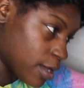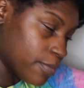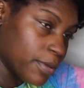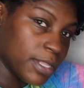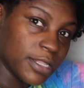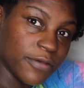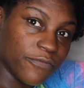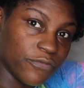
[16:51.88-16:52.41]
up
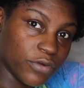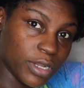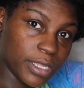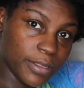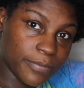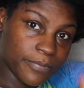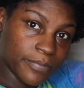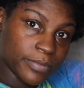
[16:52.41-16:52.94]
in the
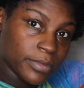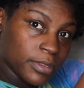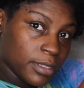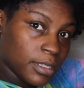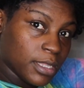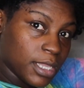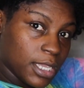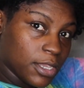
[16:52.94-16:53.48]
front,
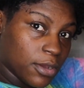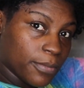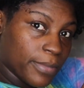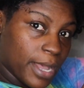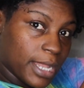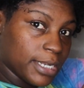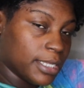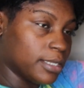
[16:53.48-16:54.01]
and your
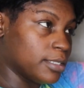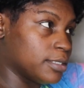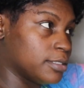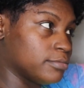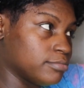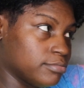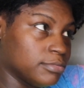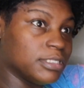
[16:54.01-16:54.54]
bonnet
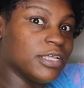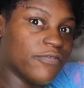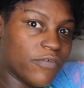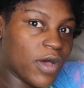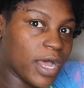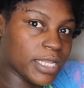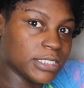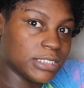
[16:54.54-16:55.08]

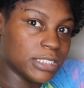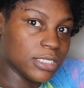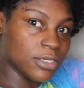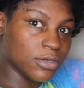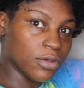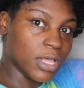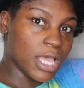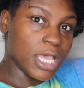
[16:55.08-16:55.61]
defined
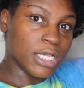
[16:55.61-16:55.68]
still.